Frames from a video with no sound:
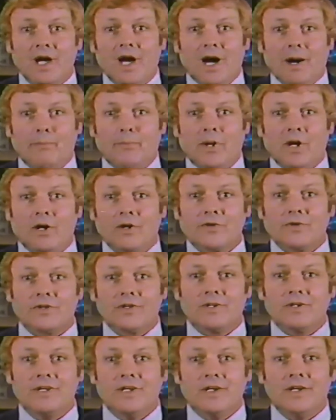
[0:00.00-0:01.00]

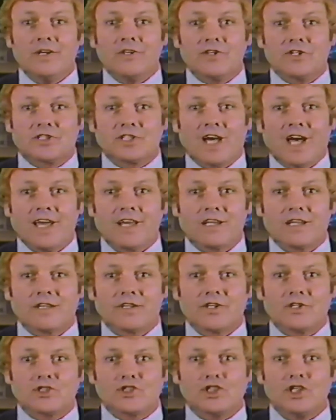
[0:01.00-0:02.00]
upon the title
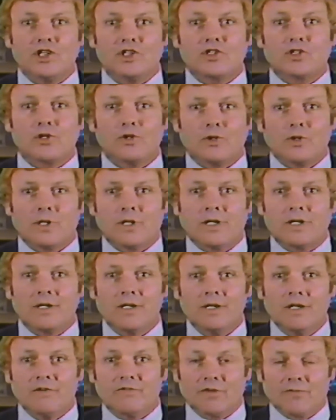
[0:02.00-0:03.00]
that she tore
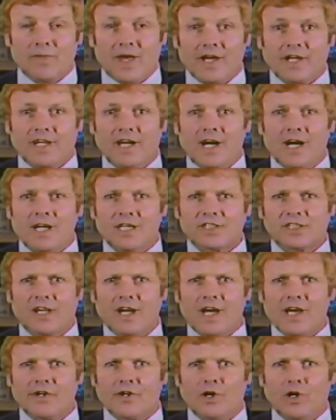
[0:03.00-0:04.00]
from that cast
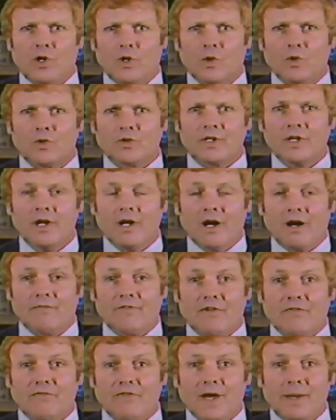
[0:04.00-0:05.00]
iron hold of
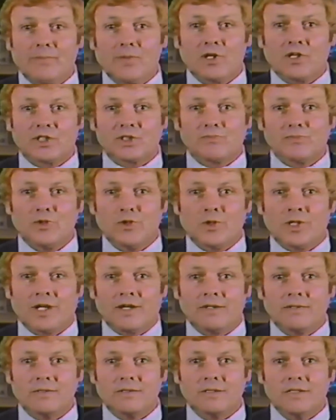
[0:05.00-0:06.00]
the fabulous
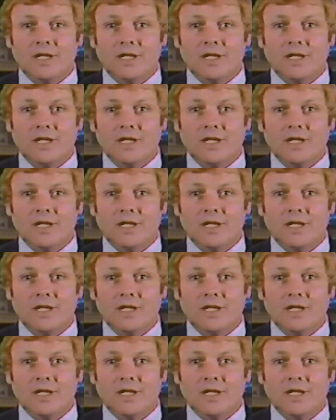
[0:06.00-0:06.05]
Moolah.